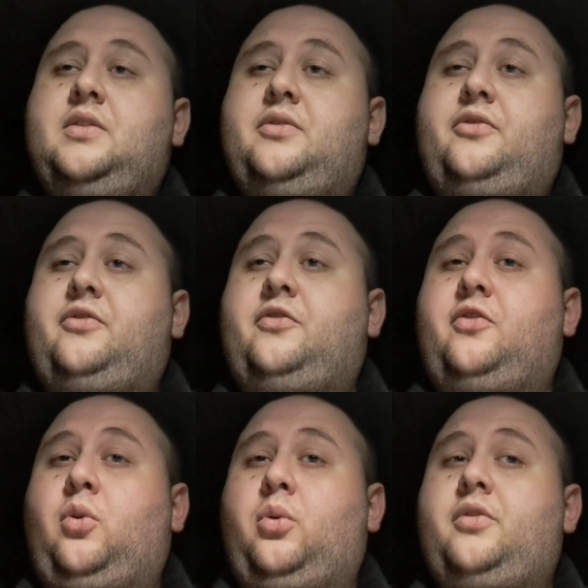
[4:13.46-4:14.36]

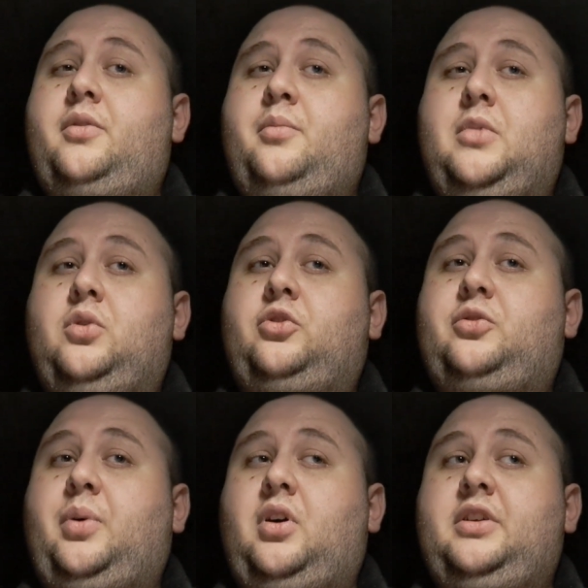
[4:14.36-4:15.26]
For the
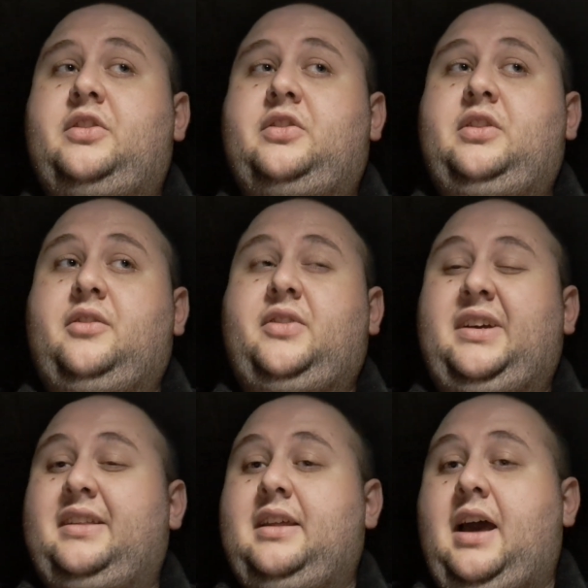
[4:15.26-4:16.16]
most part, it's stuff
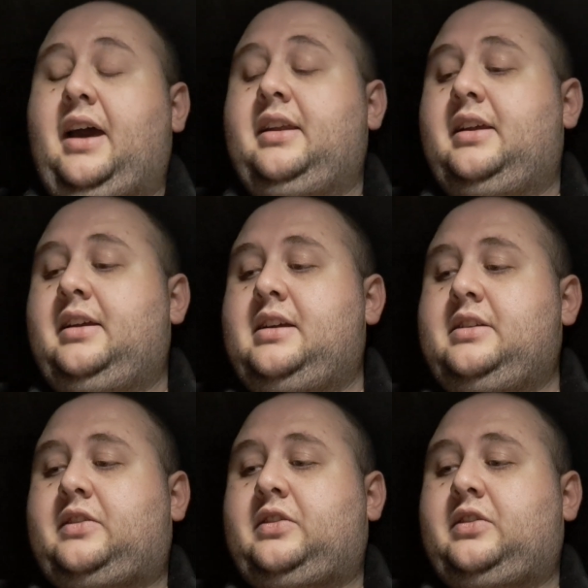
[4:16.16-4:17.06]
like that.
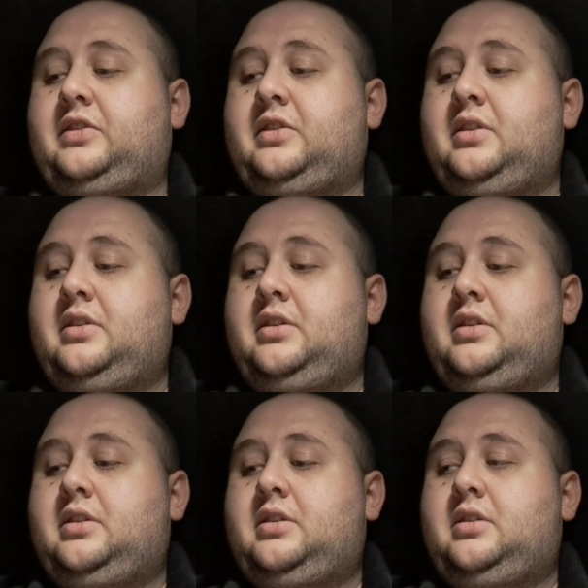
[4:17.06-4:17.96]
It's
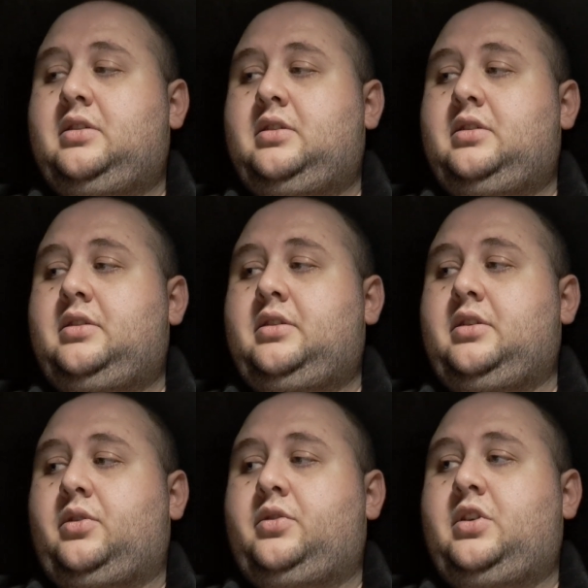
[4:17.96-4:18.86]

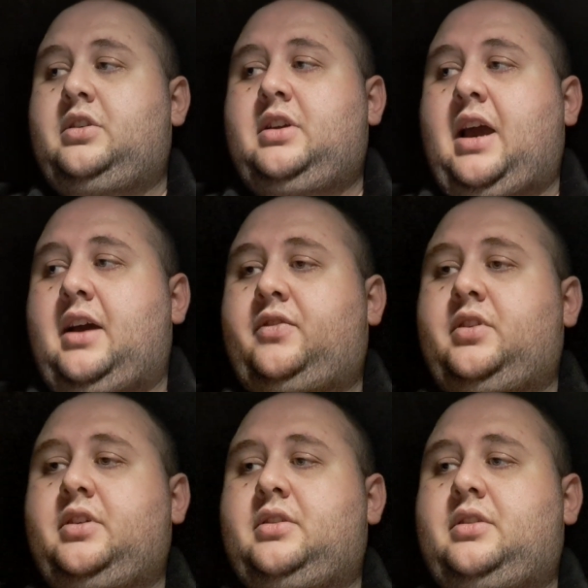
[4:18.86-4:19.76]
you have
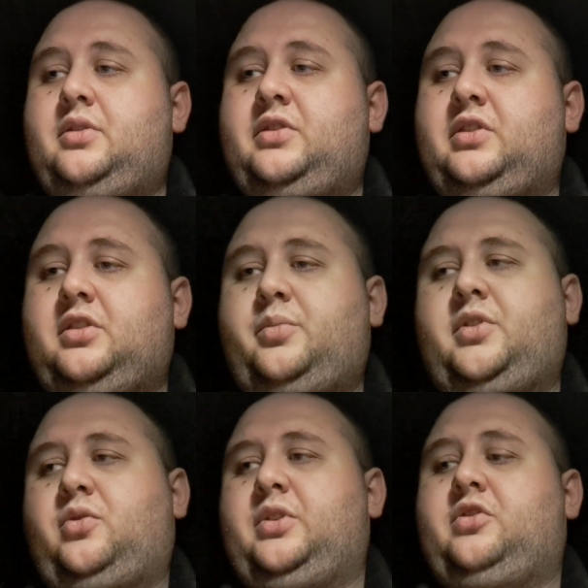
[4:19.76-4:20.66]
to. There is a little bit
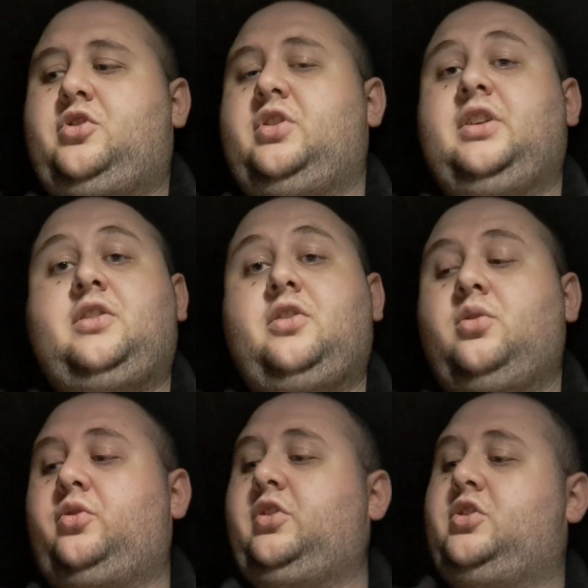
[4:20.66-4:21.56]
of research you need to
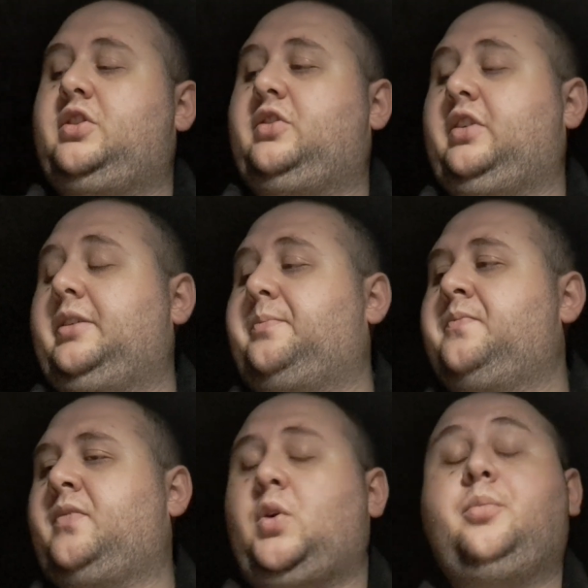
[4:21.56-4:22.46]
do, such as, like,
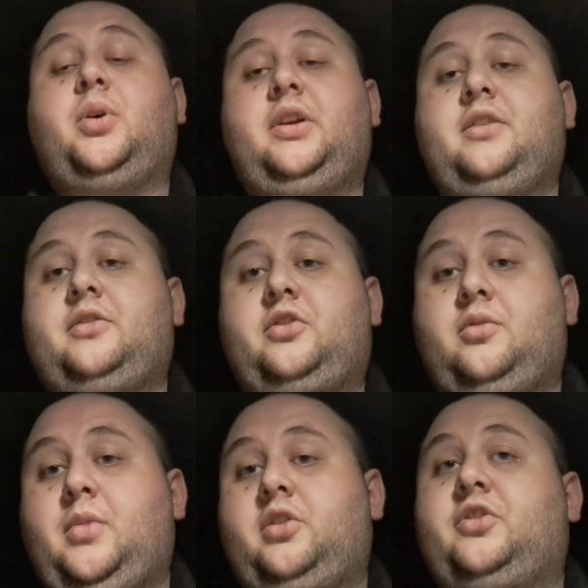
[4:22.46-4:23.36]
when putting
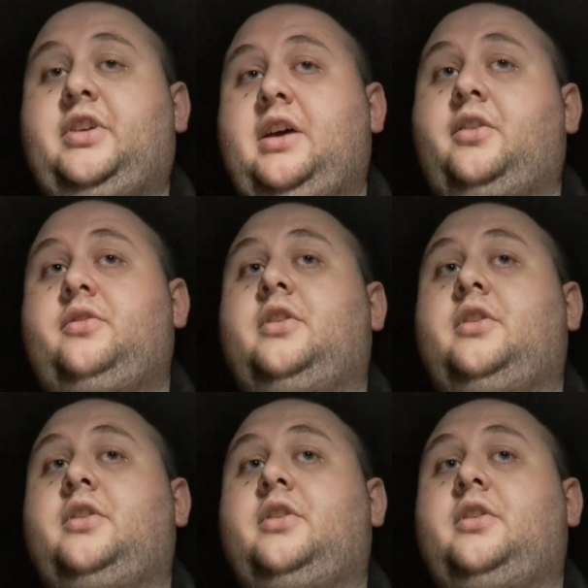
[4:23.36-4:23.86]
certain models together.